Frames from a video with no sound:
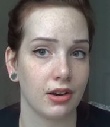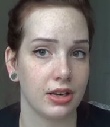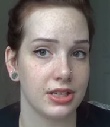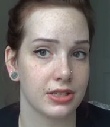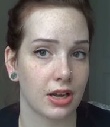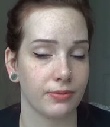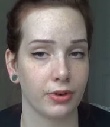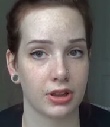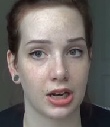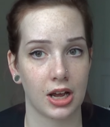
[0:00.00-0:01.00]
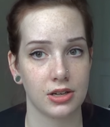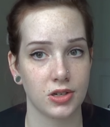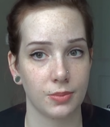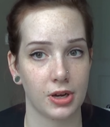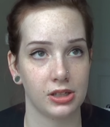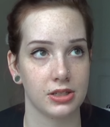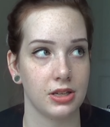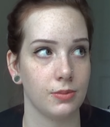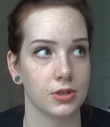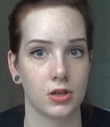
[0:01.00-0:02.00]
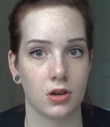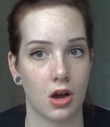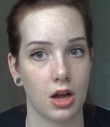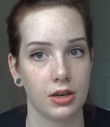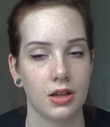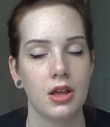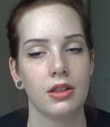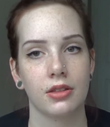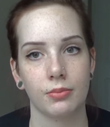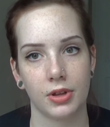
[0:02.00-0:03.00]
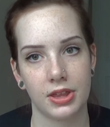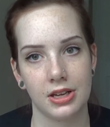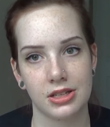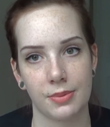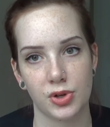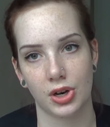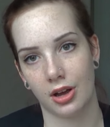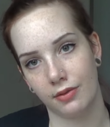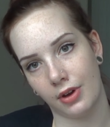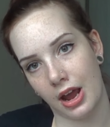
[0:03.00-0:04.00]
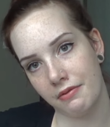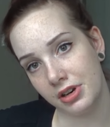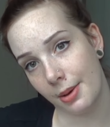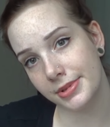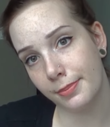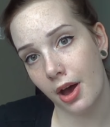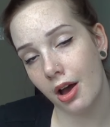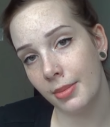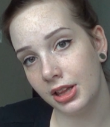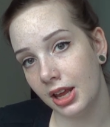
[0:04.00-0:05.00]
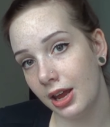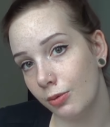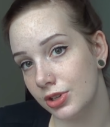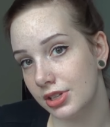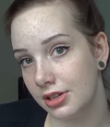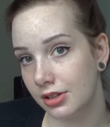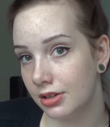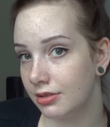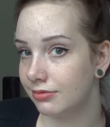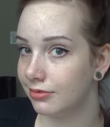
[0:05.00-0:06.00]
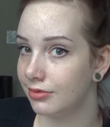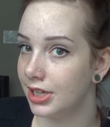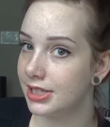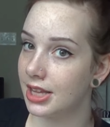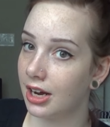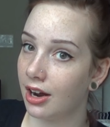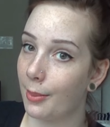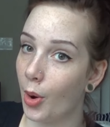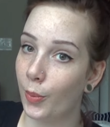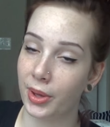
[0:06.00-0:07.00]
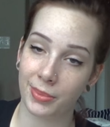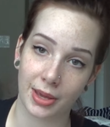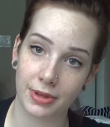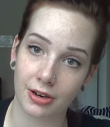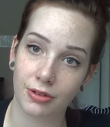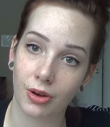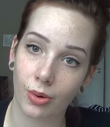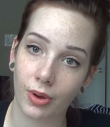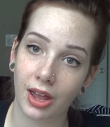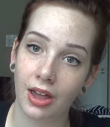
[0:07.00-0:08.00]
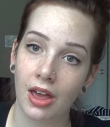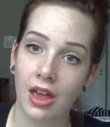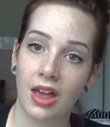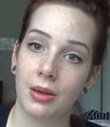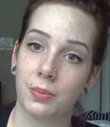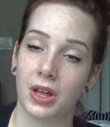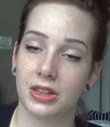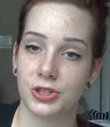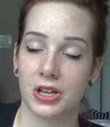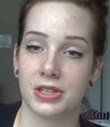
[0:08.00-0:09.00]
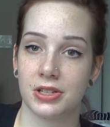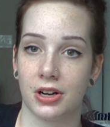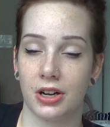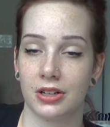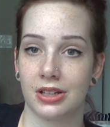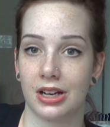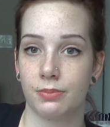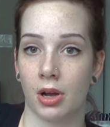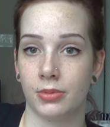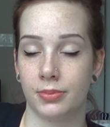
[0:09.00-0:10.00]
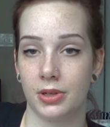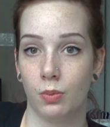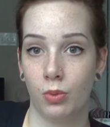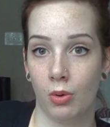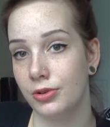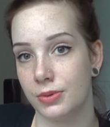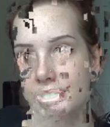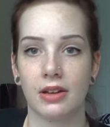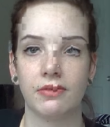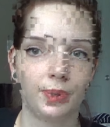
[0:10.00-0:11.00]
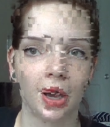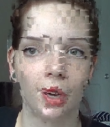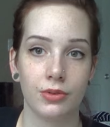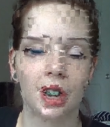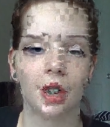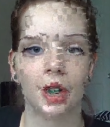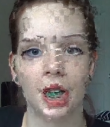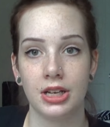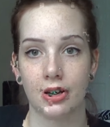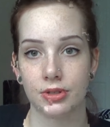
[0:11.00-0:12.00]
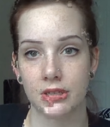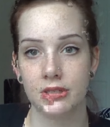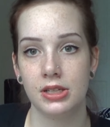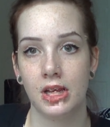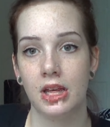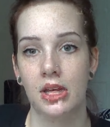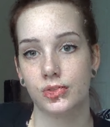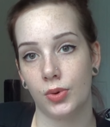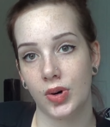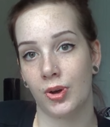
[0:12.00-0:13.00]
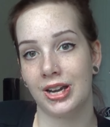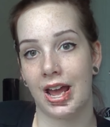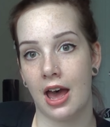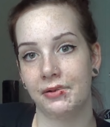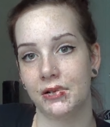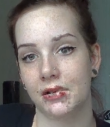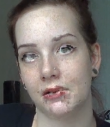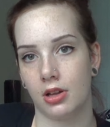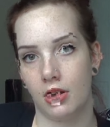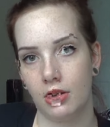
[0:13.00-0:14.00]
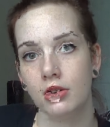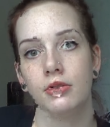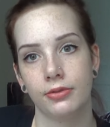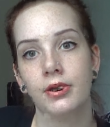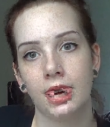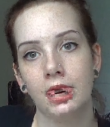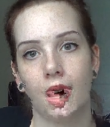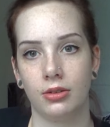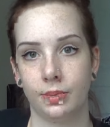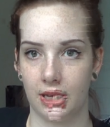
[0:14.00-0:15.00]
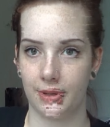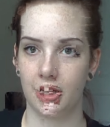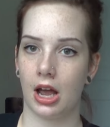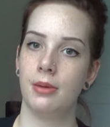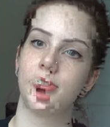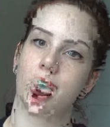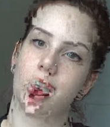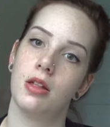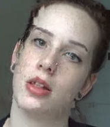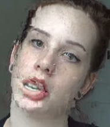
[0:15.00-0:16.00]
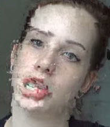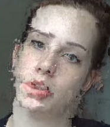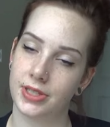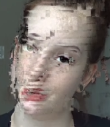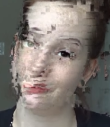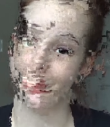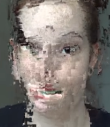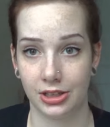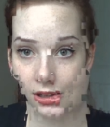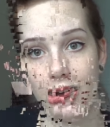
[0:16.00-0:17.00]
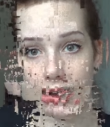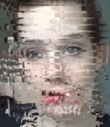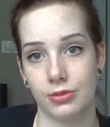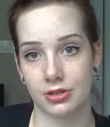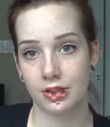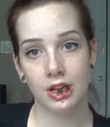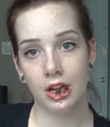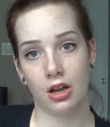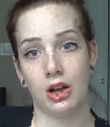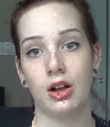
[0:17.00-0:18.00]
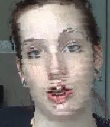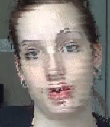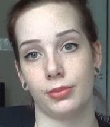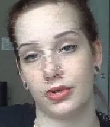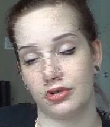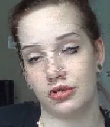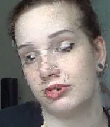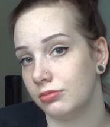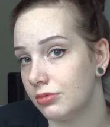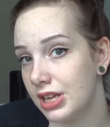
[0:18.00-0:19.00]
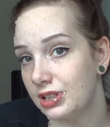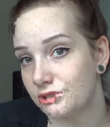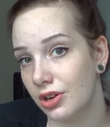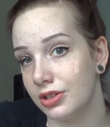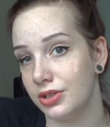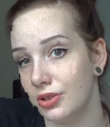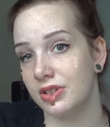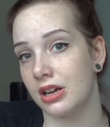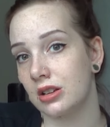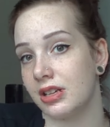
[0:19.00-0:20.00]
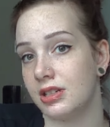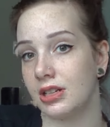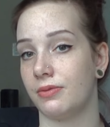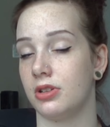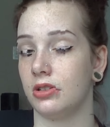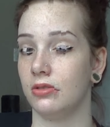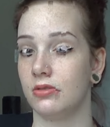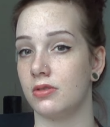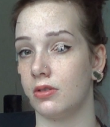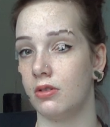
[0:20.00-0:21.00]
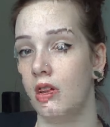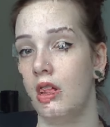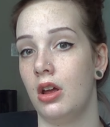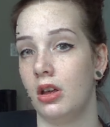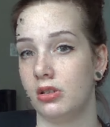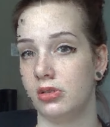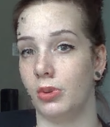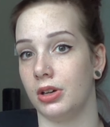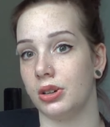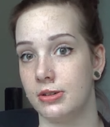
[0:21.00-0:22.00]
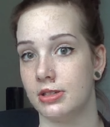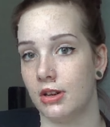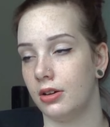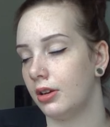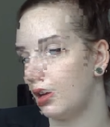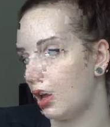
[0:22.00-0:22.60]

and discomfort that I had during pregnancy was gone, with the exception of I have a numb spot on my leg, which still is there. I'm hoping maybe it'll go away, but the chances are that it probably won't. She was 7 pounds, 13 ounces, 21.5 inches long. Freaking long baby. I'm tall, but she was still very long, and it was uncomfortable. Zach's tall too. Zach's like 6'2", so no wonder she's long.